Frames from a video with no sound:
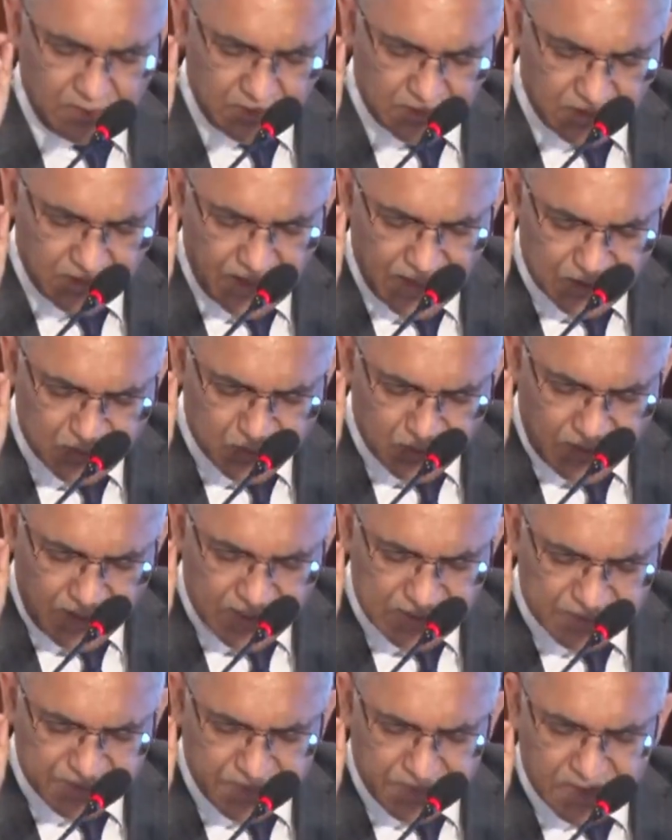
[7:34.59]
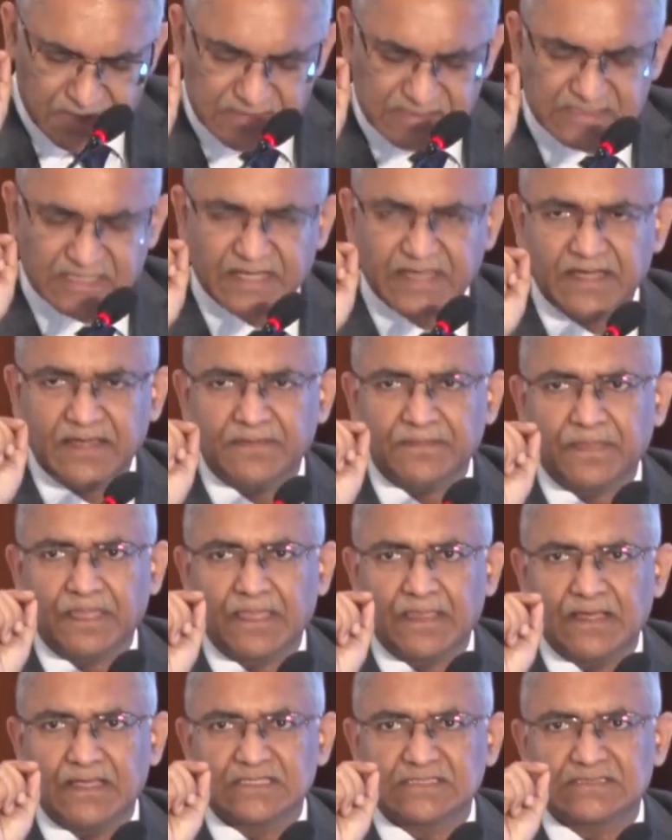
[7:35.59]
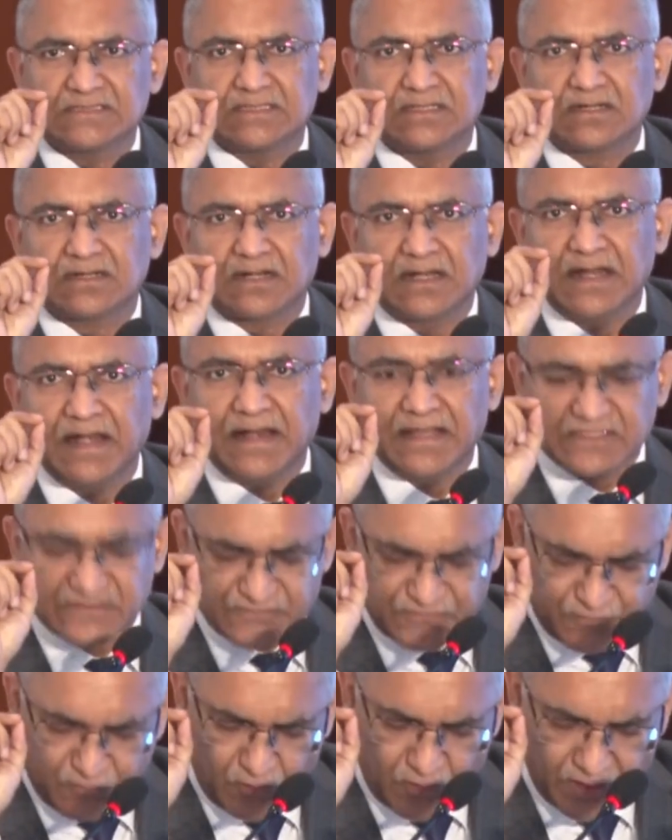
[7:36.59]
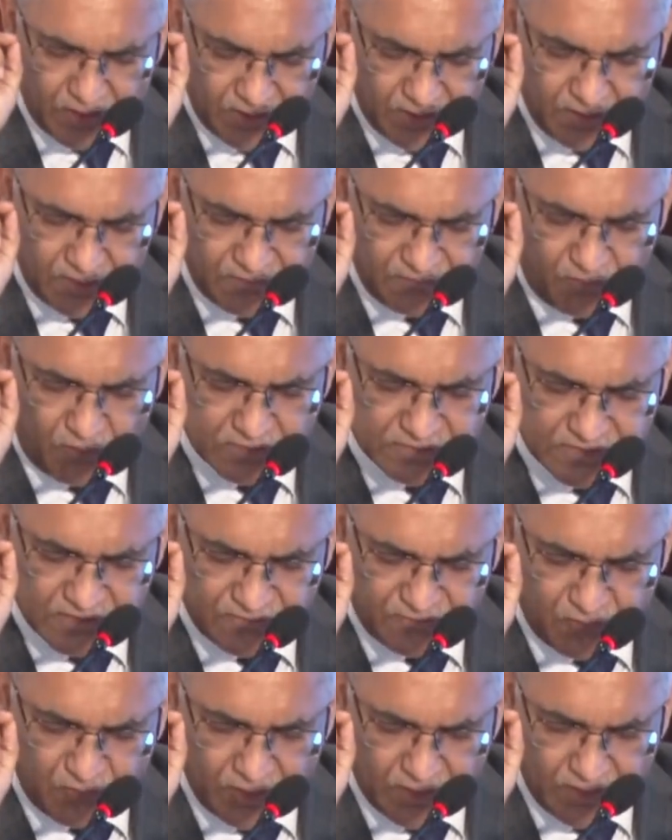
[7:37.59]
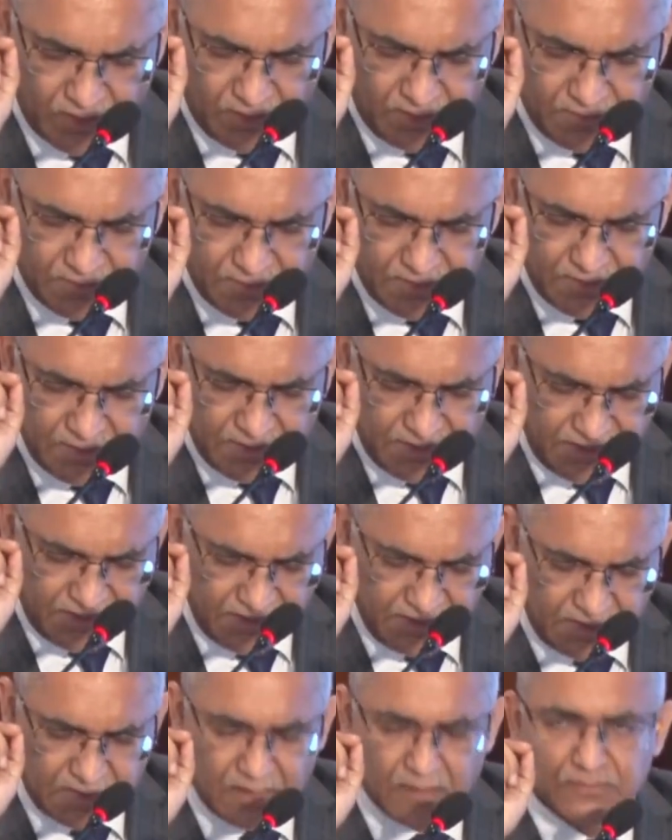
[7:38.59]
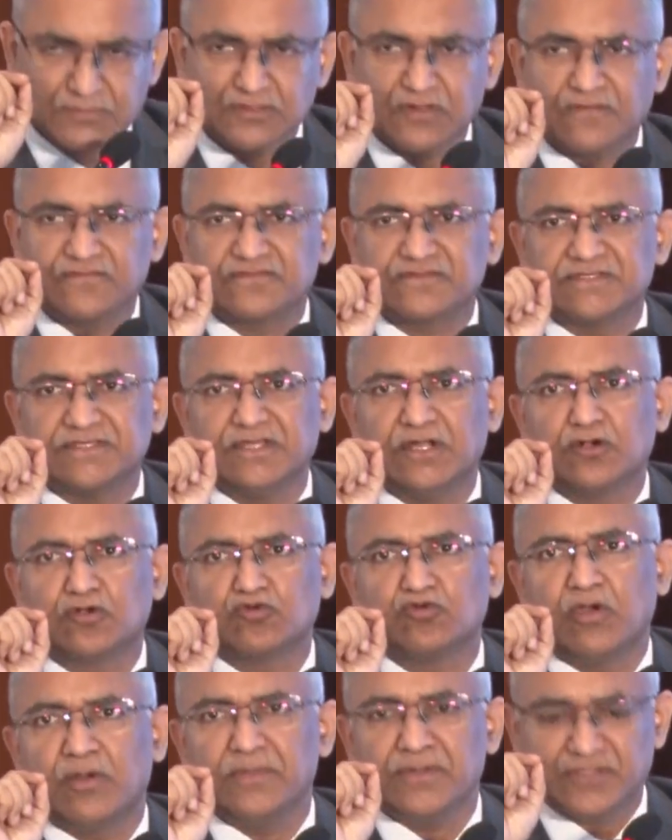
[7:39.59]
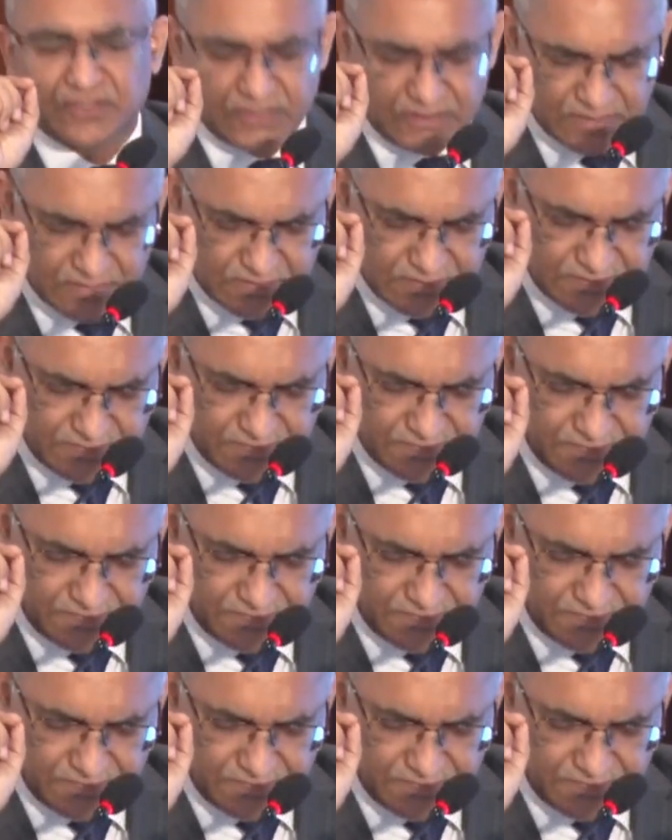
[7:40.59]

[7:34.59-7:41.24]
Natural gas per se is the cleanest fuel, fossil fuel, in terms of CO2 emissions.